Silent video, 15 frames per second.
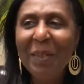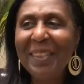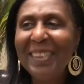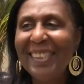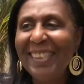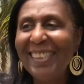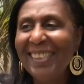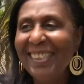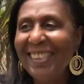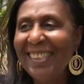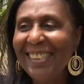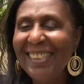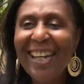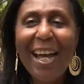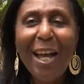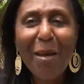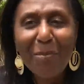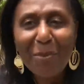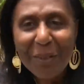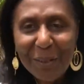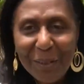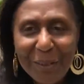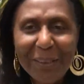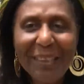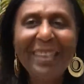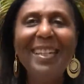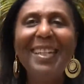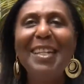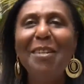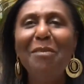the absolute
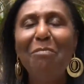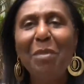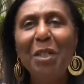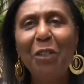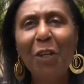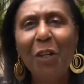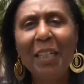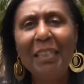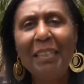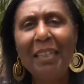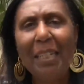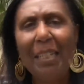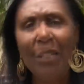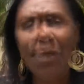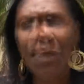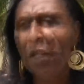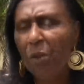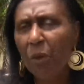majority.